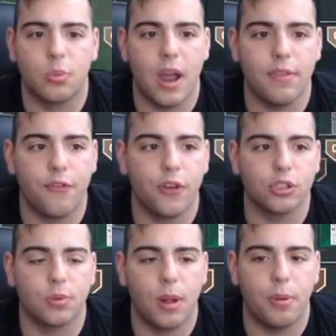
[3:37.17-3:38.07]
We're at the
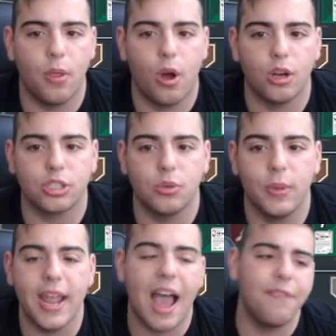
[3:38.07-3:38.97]
first one up on the auction.
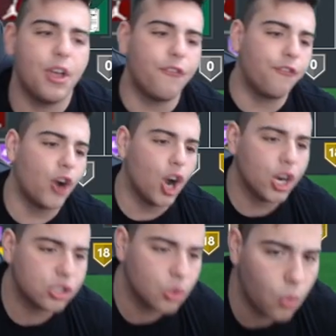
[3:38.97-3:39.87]
We have the
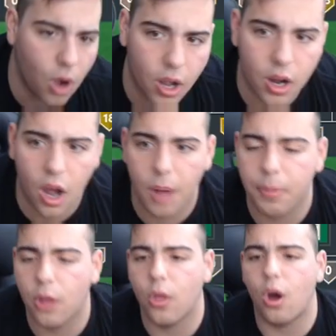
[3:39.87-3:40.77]
first one
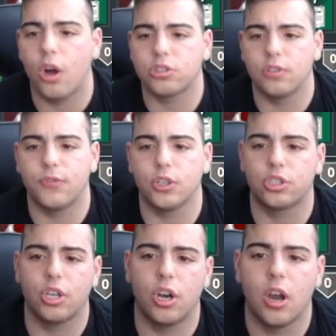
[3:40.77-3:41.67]
up on the auction for
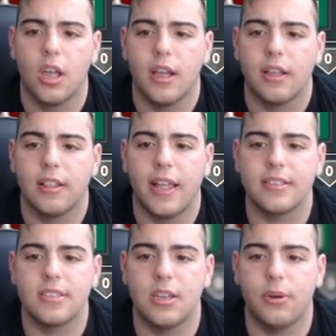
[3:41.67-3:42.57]
sure.
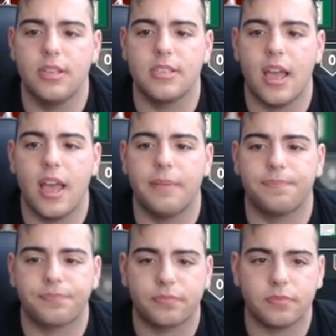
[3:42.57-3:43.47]
Let's see what he's at.